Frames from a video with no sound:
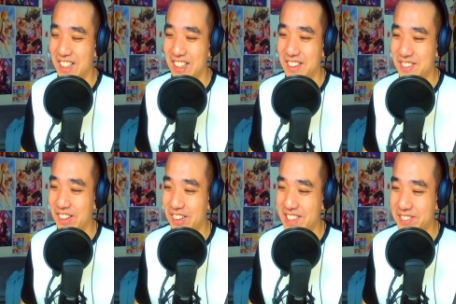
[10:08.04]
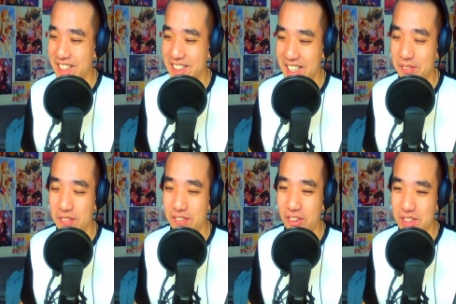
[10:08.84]
Um, so it seems like the upper
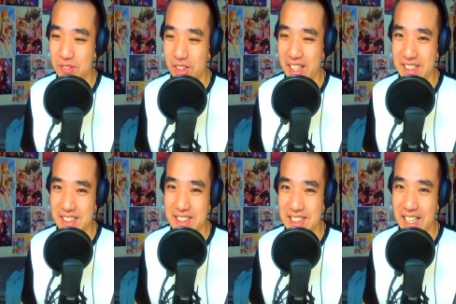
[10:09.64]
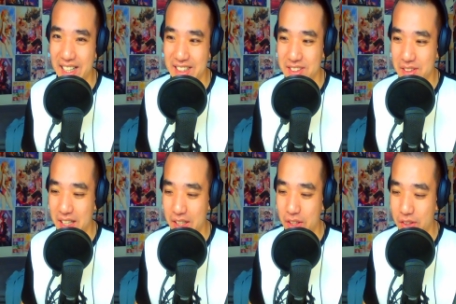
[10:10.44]
floor is more like a disguise to
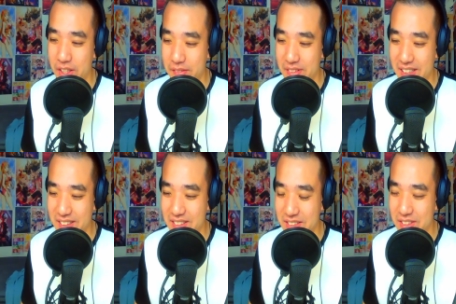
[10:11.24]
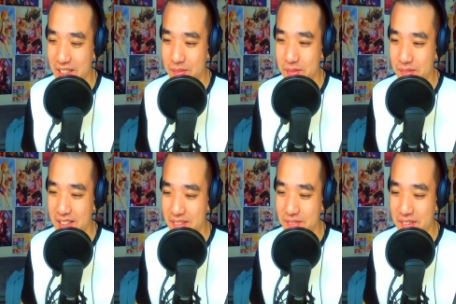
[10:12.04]
like lure them in, to like
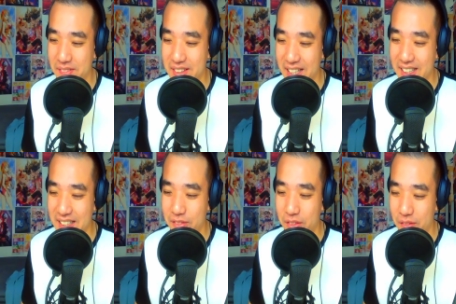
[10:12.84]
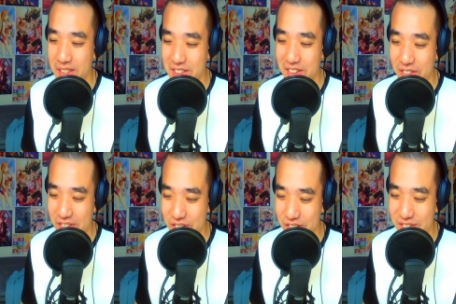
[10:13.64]
make, make them think they bumped into the
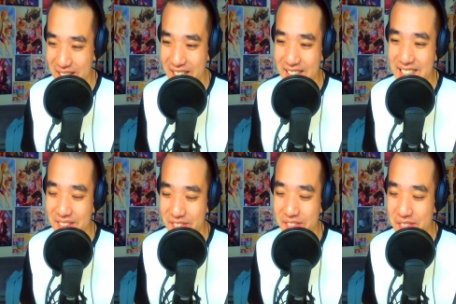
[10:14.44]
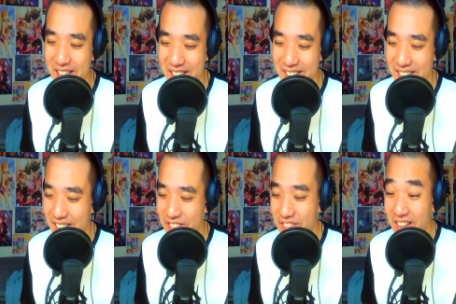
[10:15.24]
wrong room and then attack them from behind.
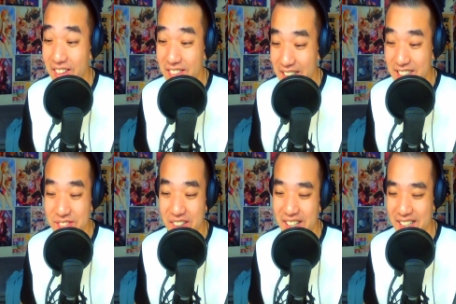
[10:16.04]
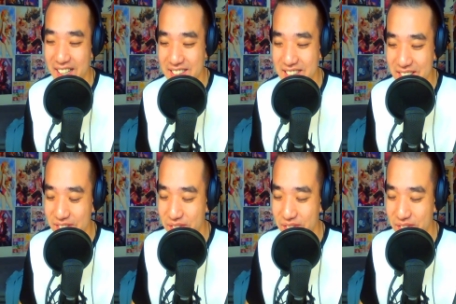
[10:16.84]
But, oh, that's smart, I guess.